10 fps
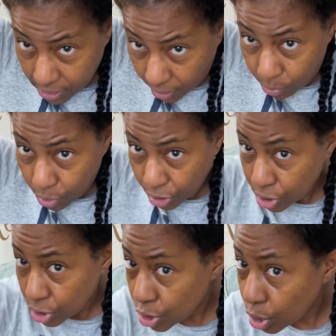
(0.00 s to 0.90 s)
say I wanted
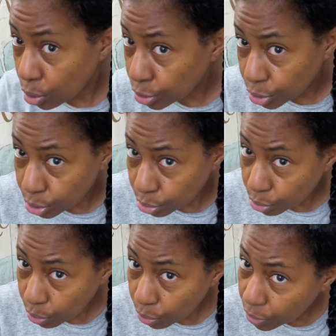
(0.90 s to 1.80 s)
to show
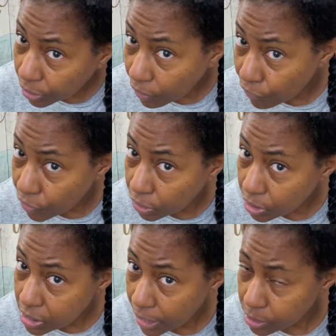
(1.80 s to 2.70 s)
you what the front looks like.